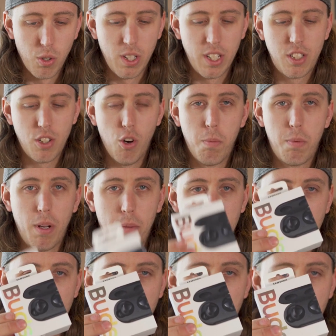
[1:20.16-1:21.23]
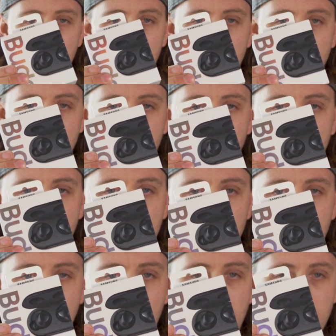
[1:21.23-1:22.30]
let's open up the box on these
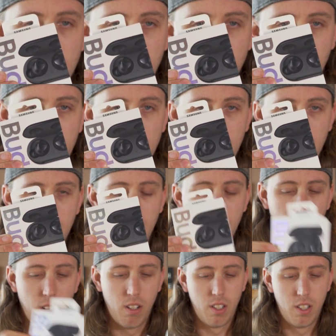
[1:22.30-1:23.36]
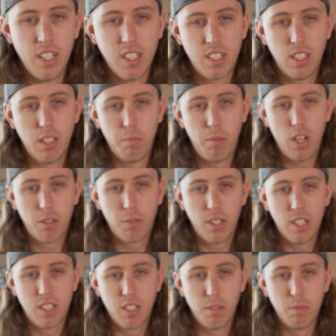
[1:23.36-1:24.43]
guys right here. Inside the box we
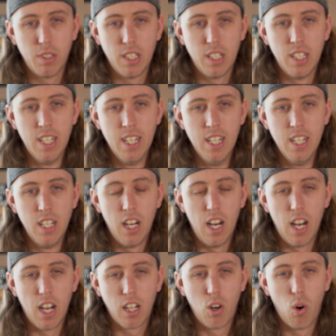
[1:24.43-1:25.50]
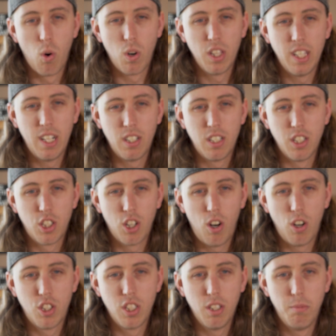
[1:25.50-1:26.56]
got some of the cord in there to
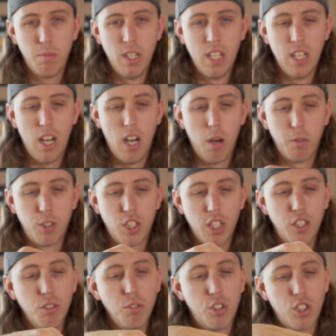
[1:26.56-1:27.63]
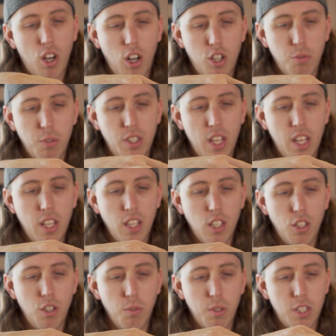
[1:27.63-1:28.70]
charge them, which they do charge with a
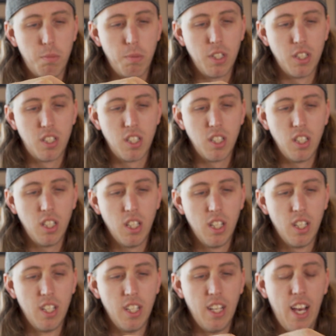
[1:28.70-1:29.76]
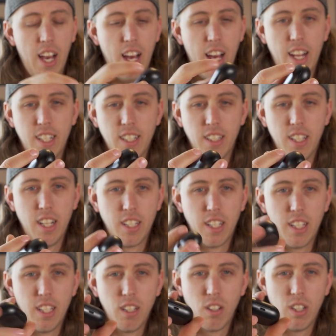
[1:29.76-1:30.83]
USB-C, and then
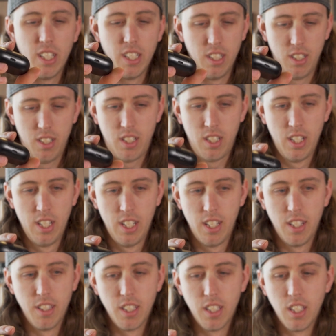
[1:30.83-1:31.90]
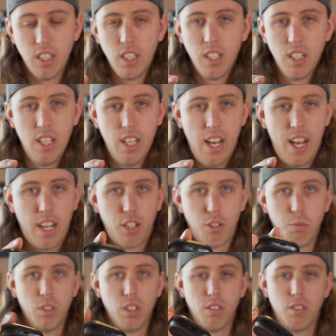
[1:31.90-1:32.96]
here is the
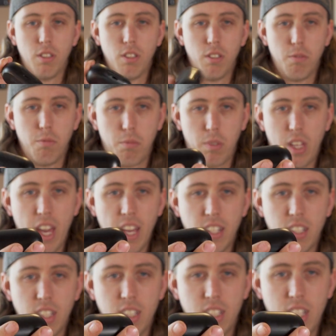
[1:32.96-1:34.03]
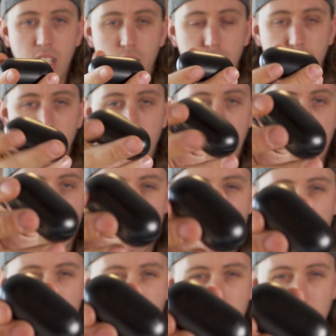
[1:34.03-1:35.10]
actual case itself.
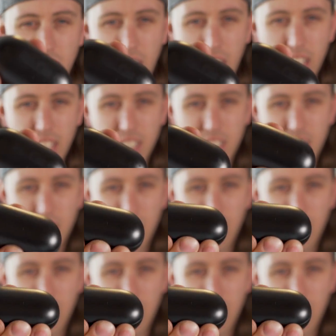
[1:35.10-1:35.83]
So this is the case